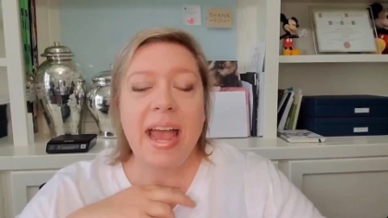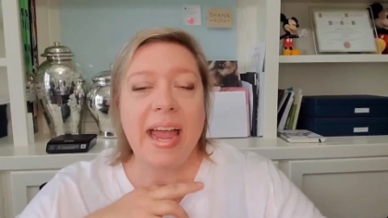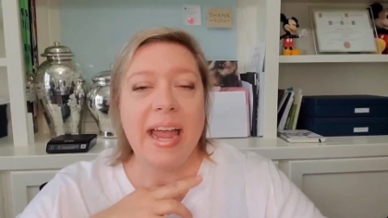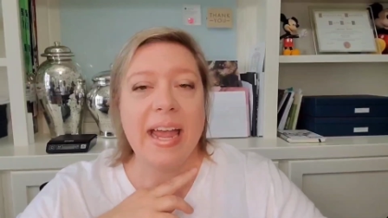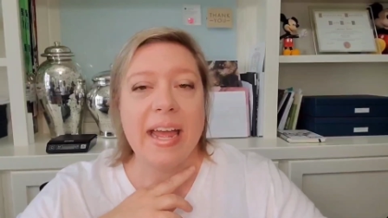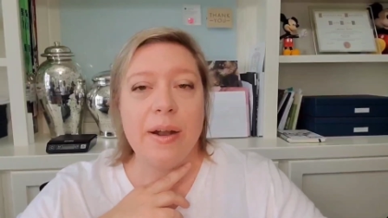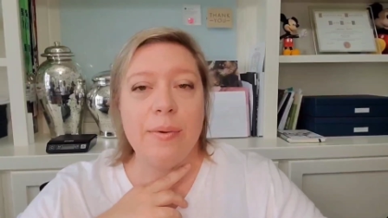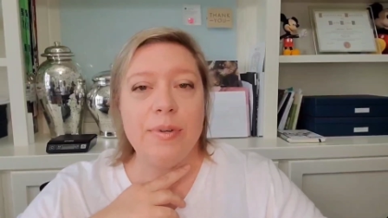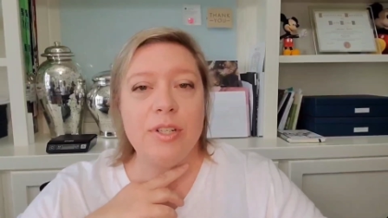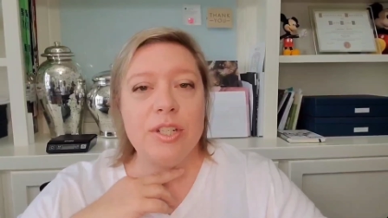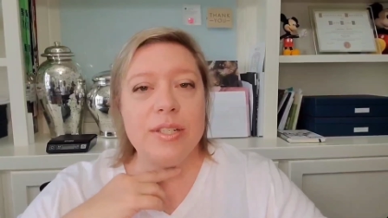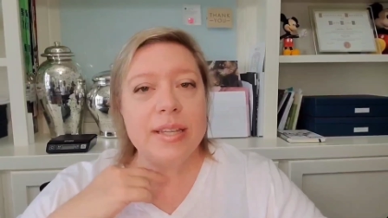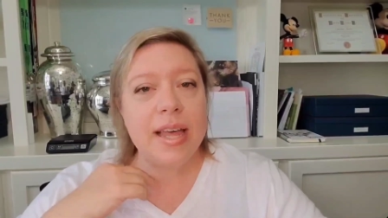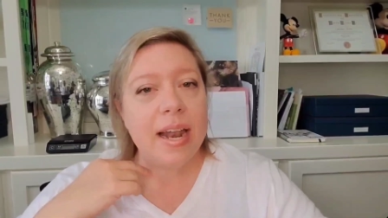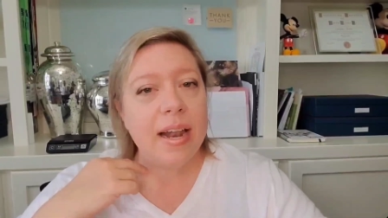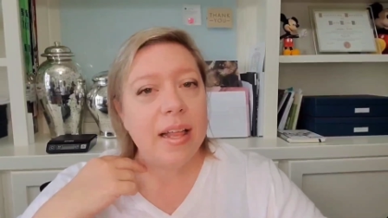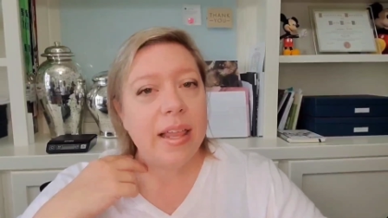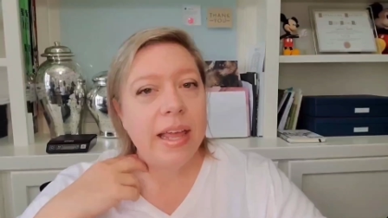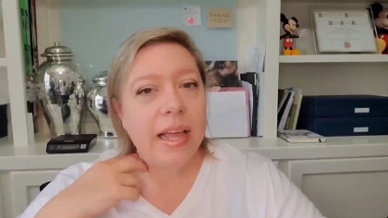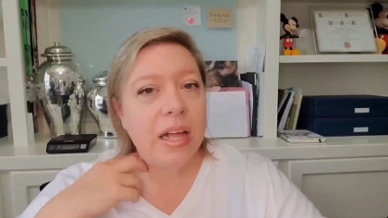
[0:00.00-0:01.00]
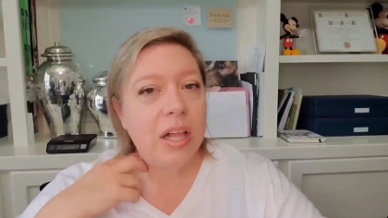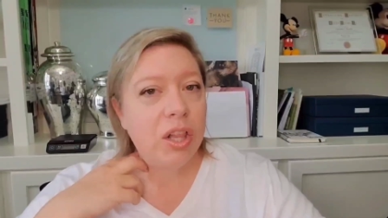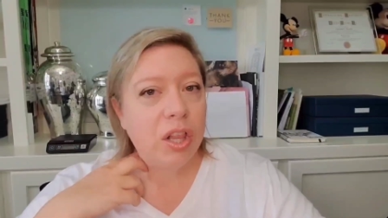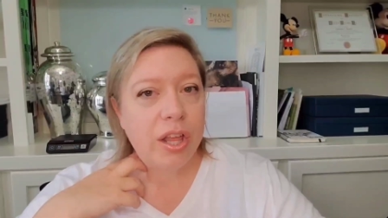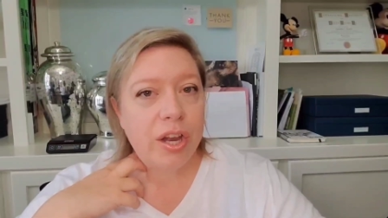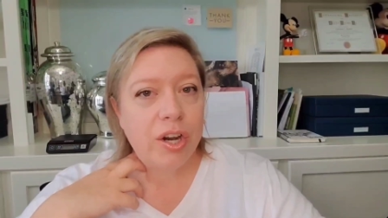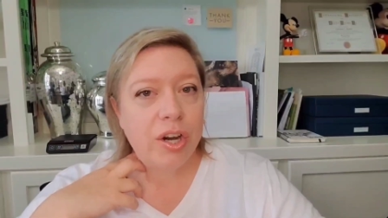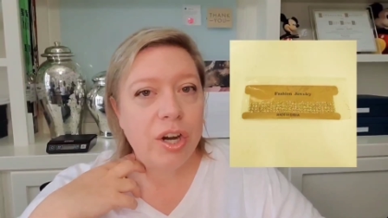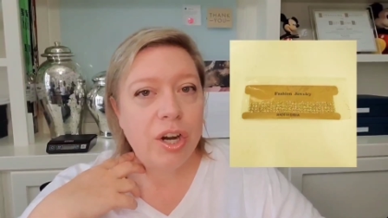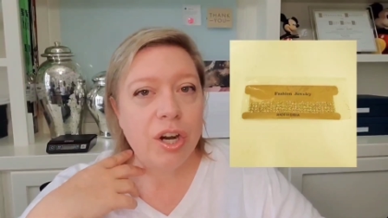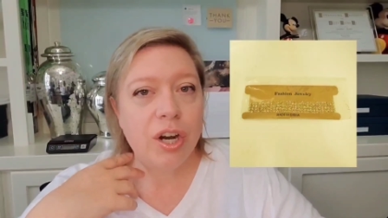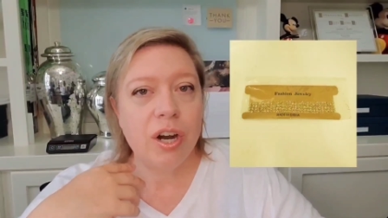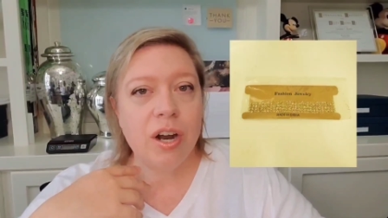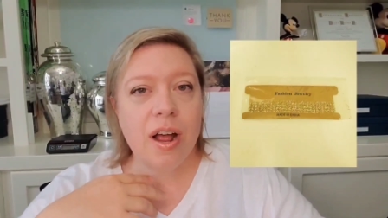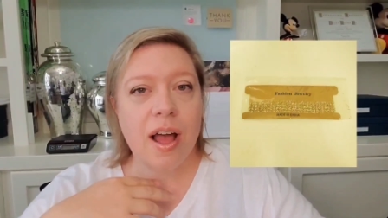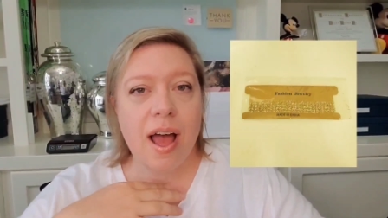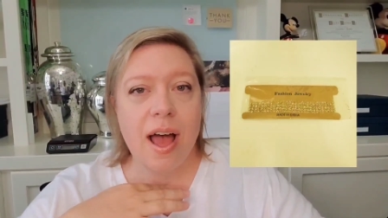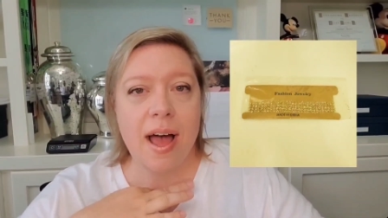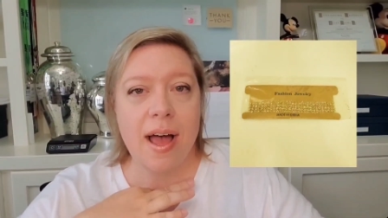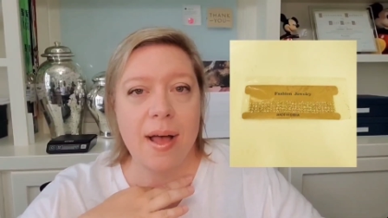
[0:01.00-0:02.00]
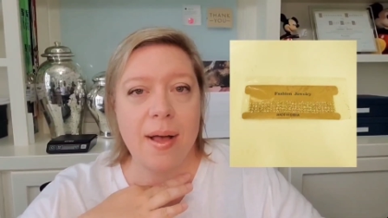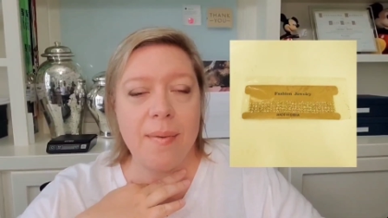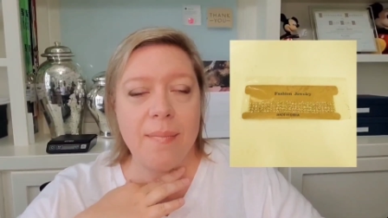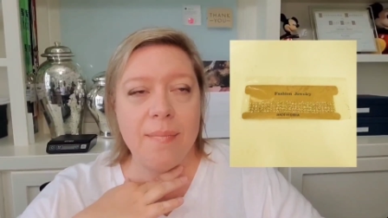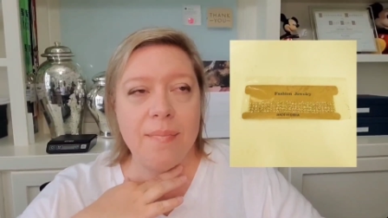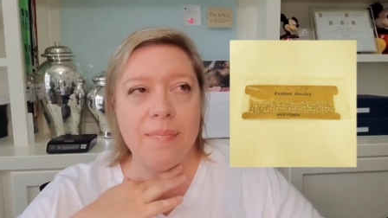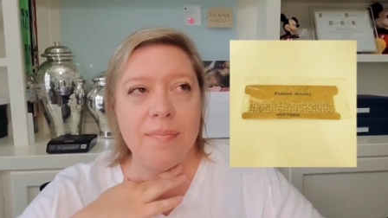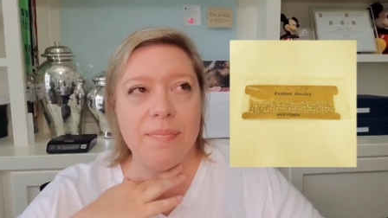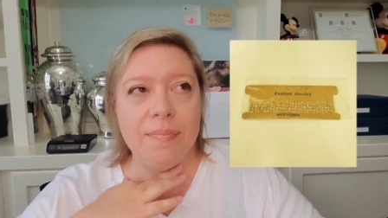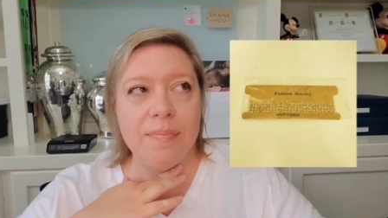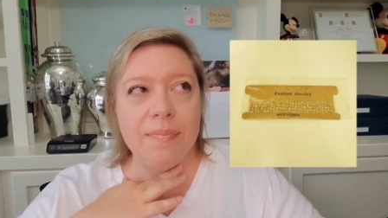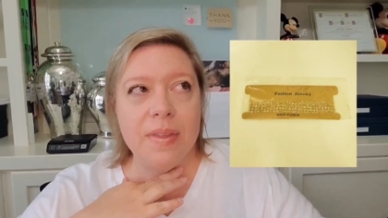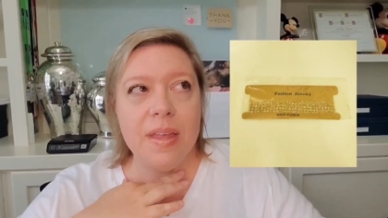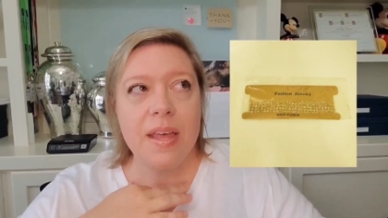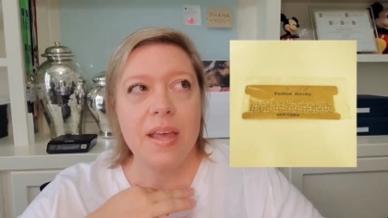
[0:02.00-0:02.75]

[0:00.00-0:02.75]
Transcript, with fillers: and it was just kind of like glitter, and